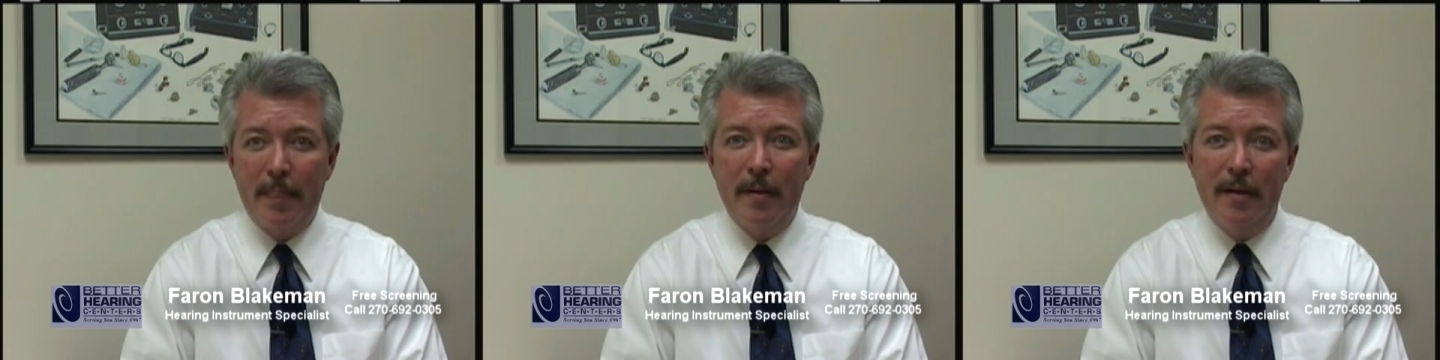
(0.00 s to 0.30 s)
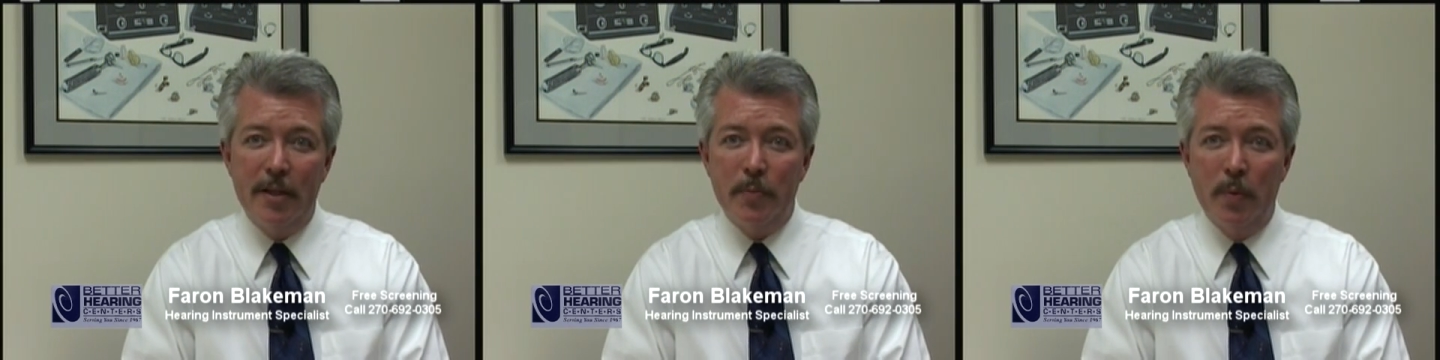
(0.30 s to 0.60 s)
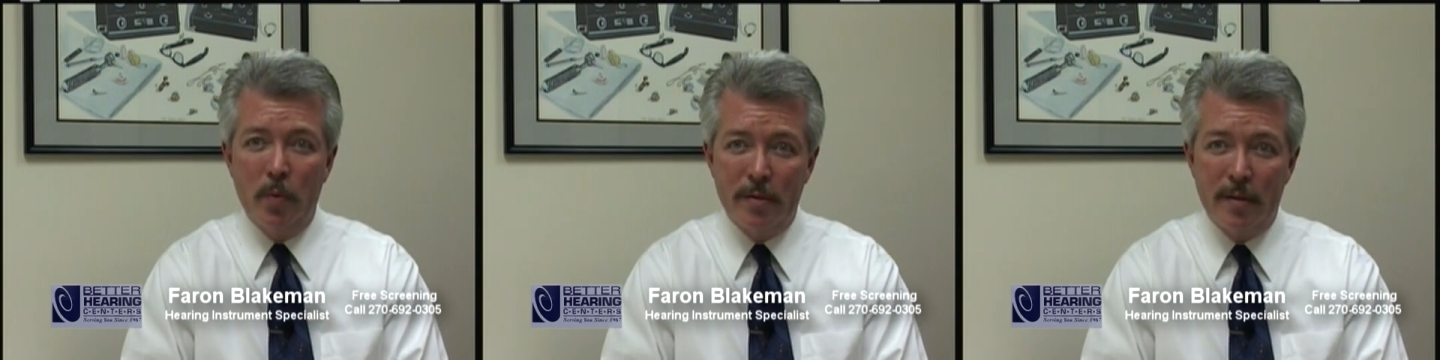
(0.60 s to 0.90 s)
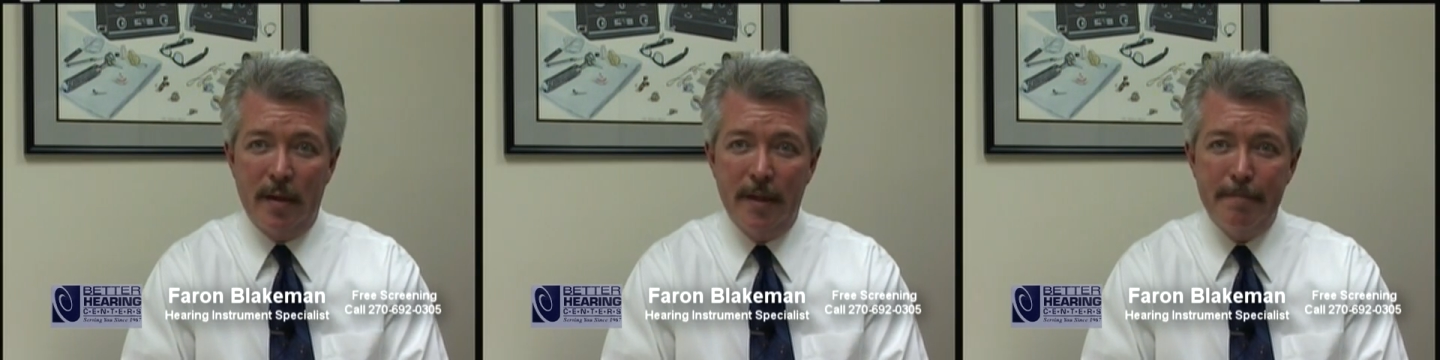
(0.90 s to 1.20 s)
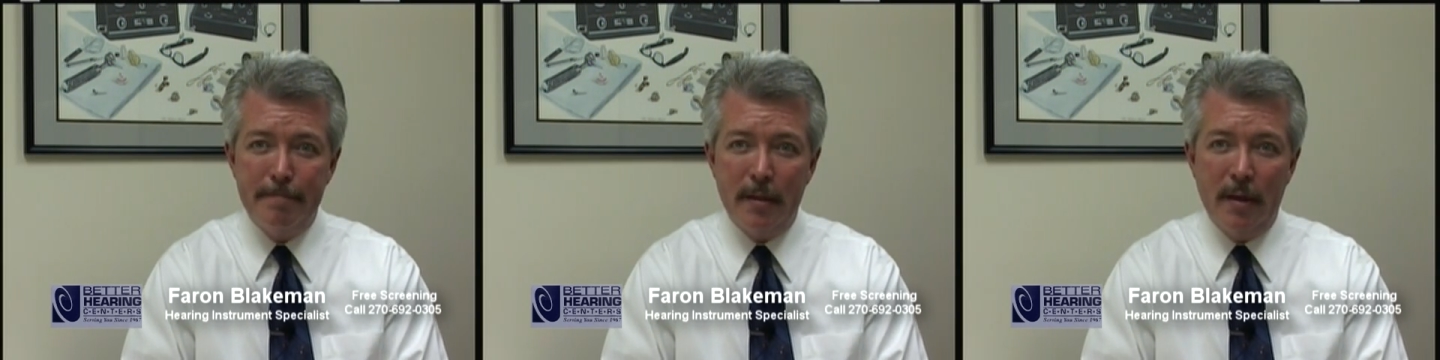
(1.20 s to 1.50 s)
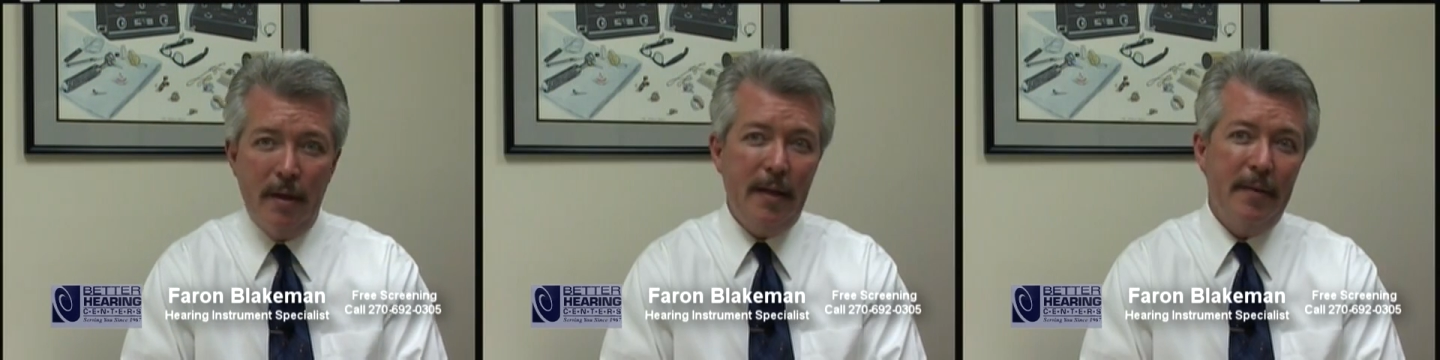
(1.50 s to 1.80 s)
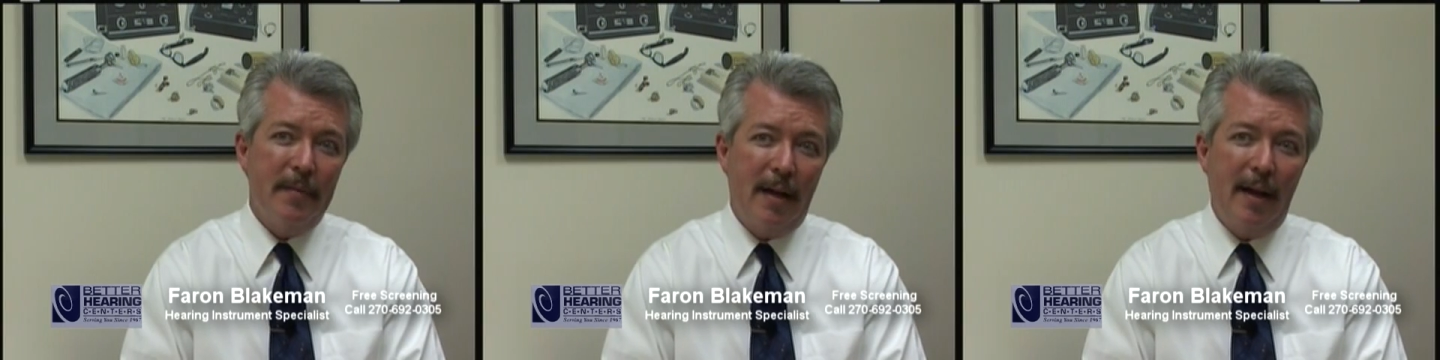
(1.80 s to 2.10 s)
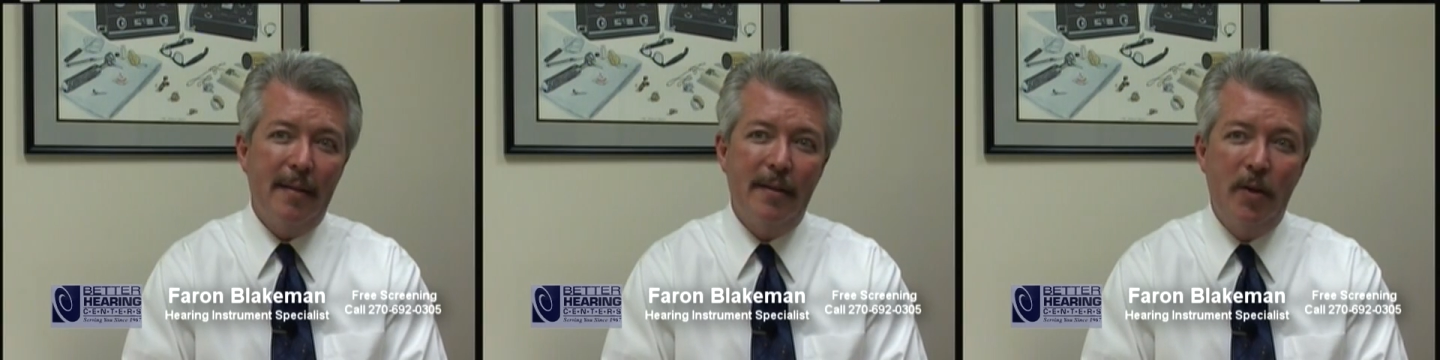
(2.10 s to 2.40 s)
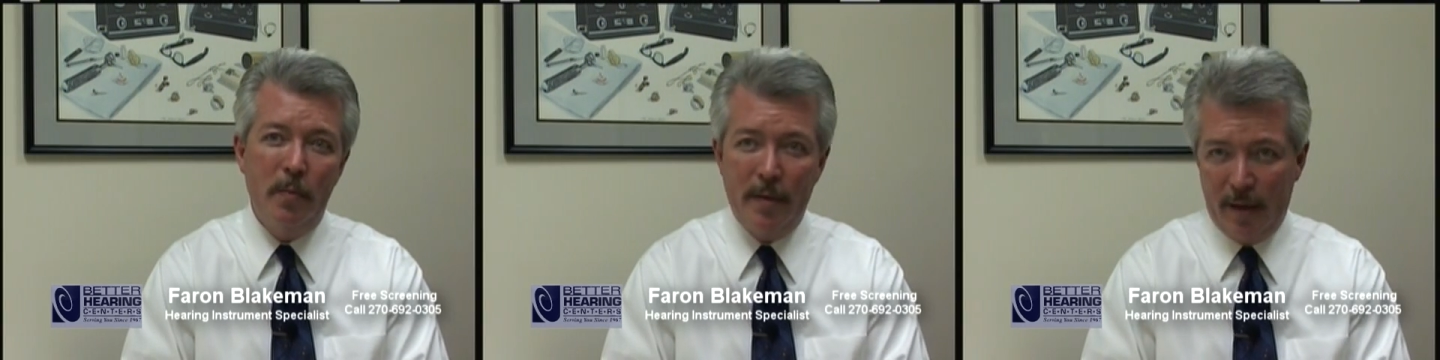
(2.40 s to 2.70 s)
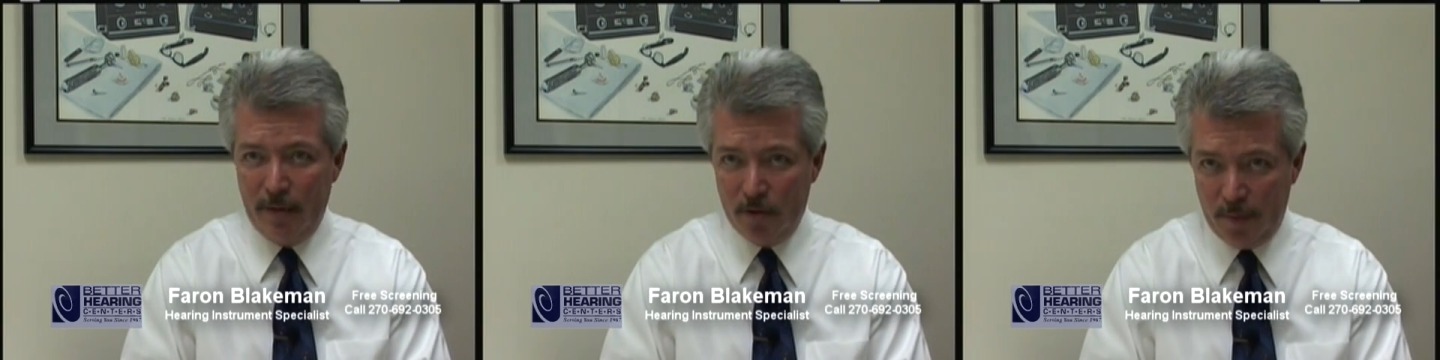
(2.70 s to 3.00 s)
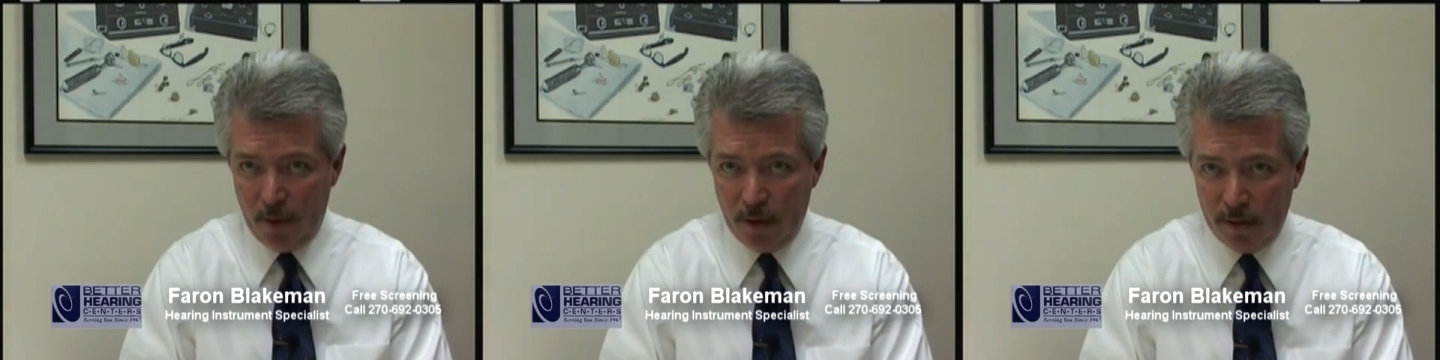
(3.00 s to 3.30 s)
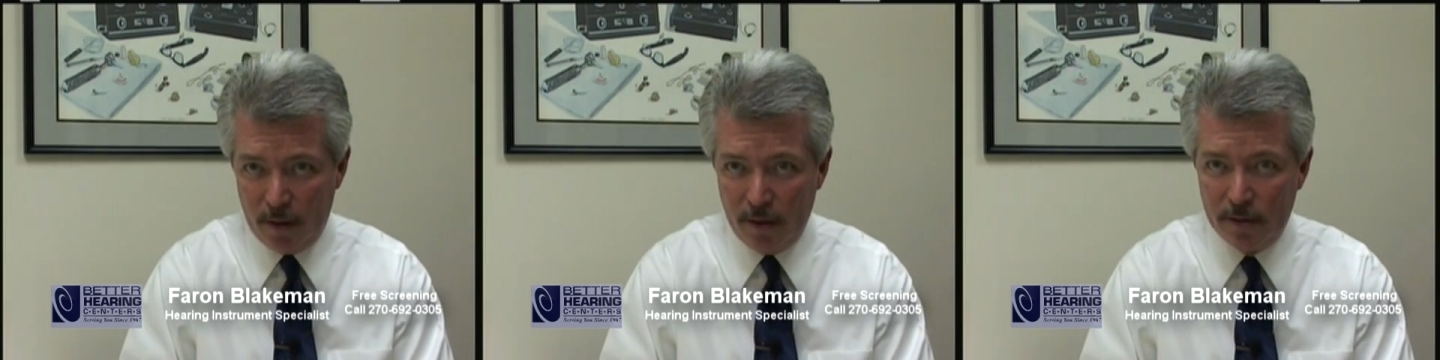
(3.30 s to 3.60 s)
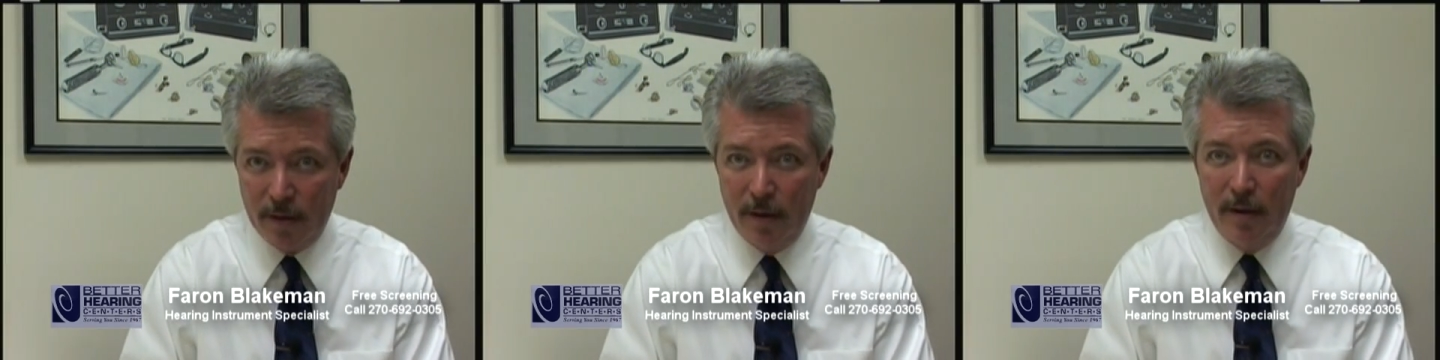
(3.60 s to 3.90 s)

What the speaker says: The husband will say, "Honey, I think you may have some hearing loss,"